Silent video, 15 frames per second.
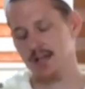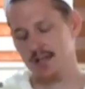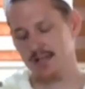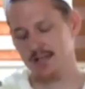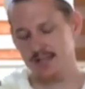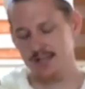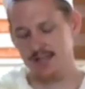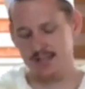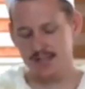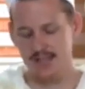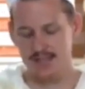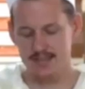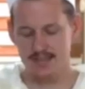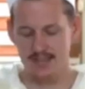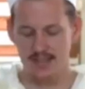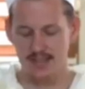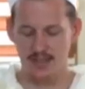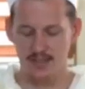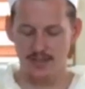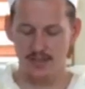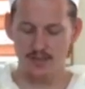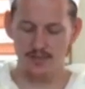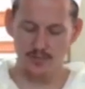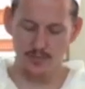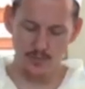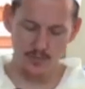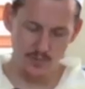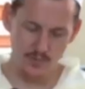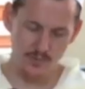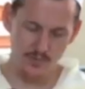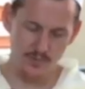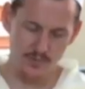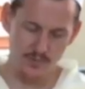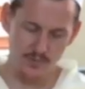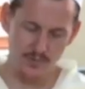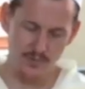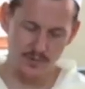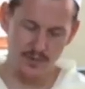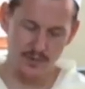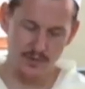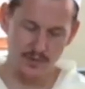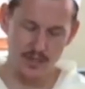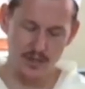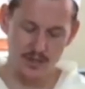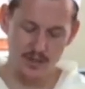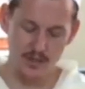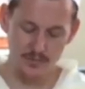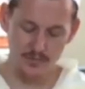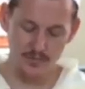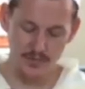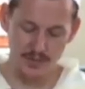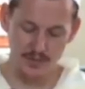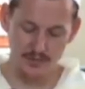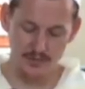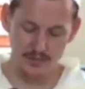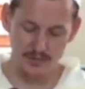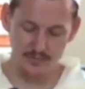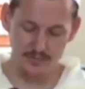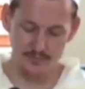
That he says that Al-Ghafur, the all-forgiver,